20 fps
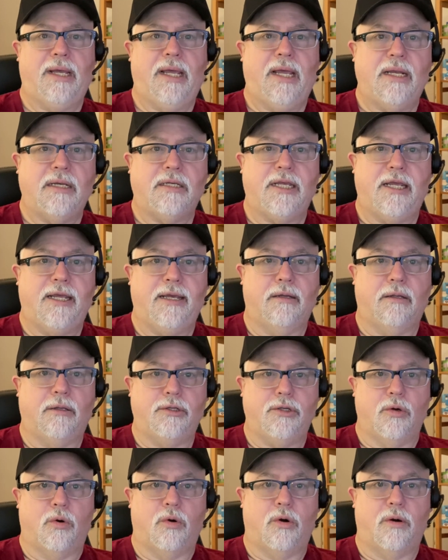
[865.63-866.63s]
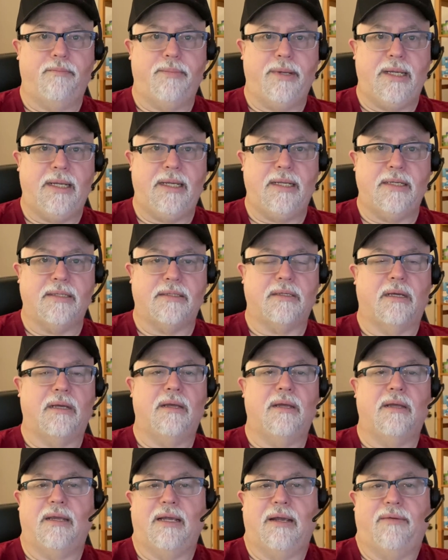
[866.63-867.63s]
and kill your bees.
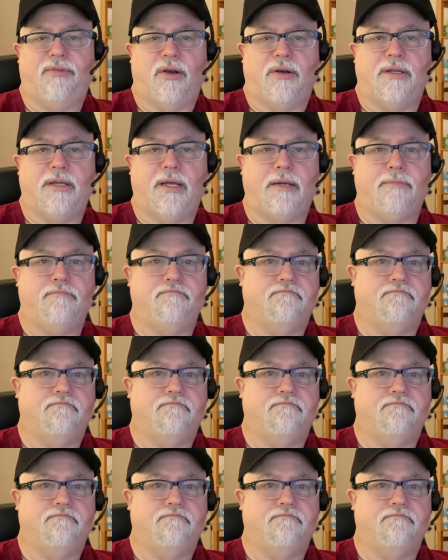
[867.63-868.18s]
If they're dead,